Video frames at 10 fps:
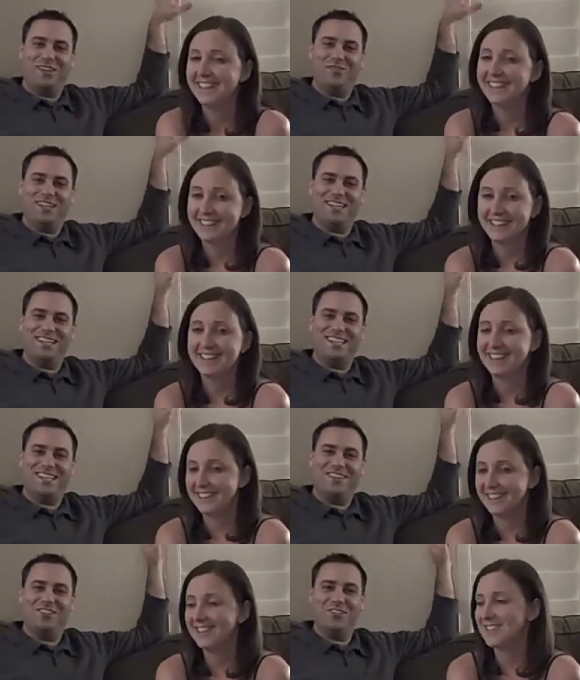Speaker 1: right at 187. You think
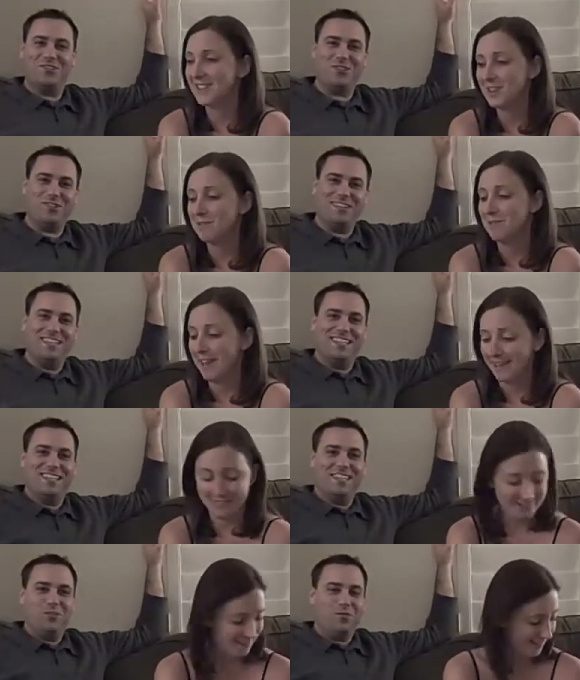you lose a whole
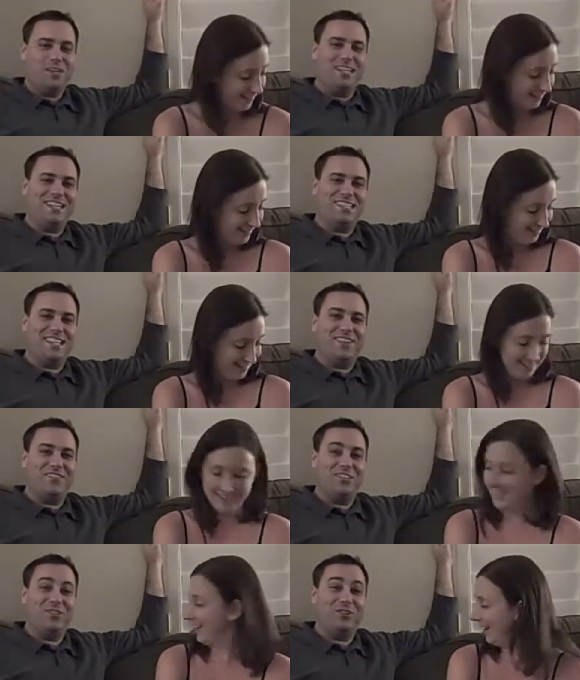pound?
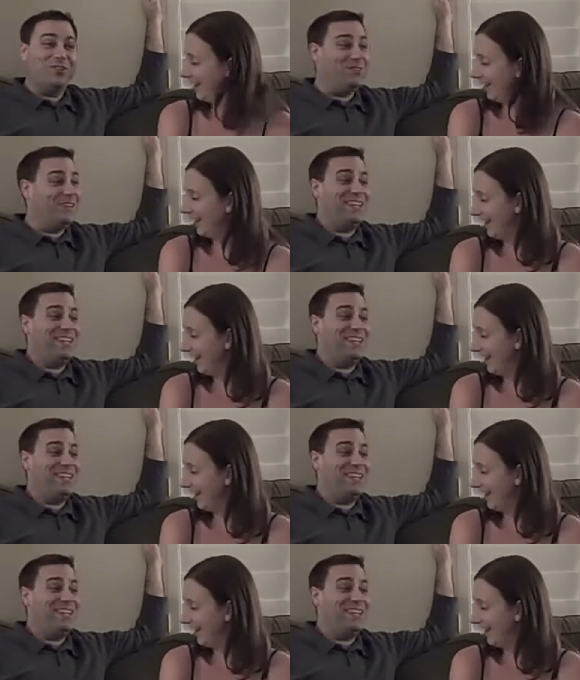187 total.